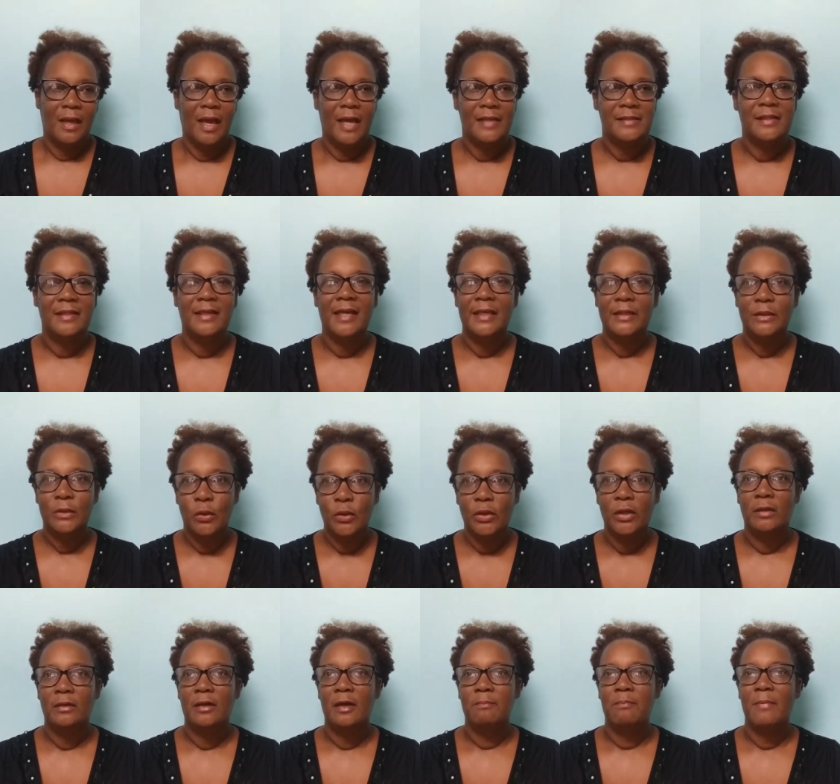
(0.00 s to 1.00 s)
I said, I know
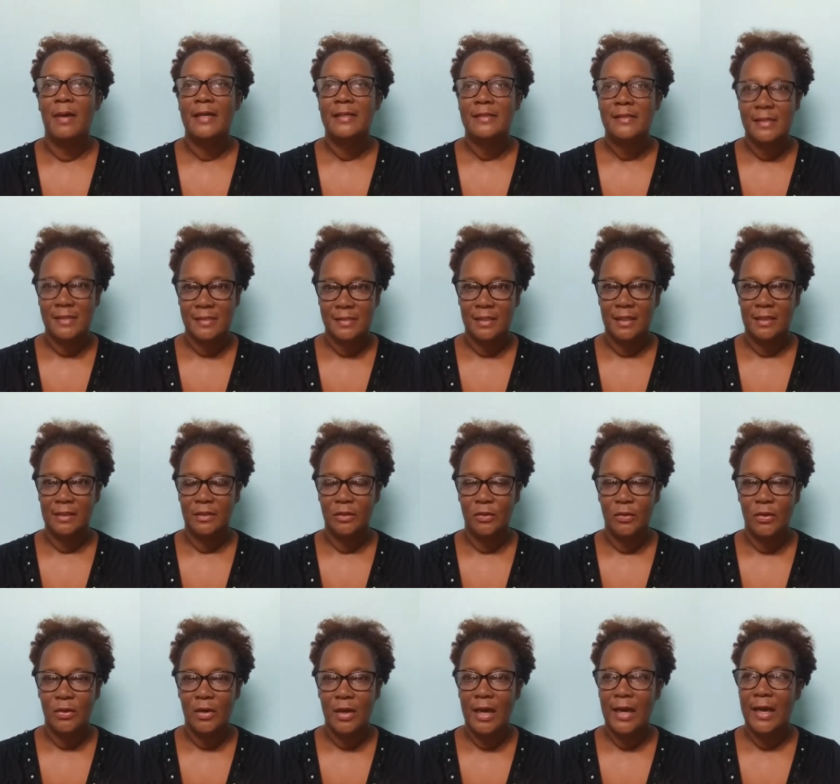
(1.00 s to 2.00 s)
you're not my
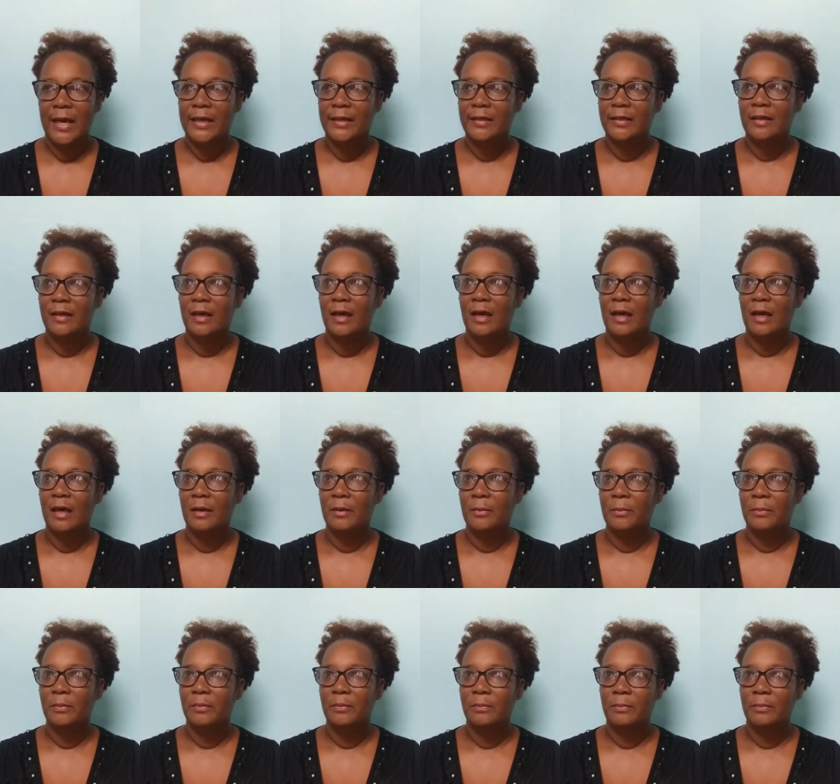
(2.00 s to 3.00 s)
sister-in-law, and um,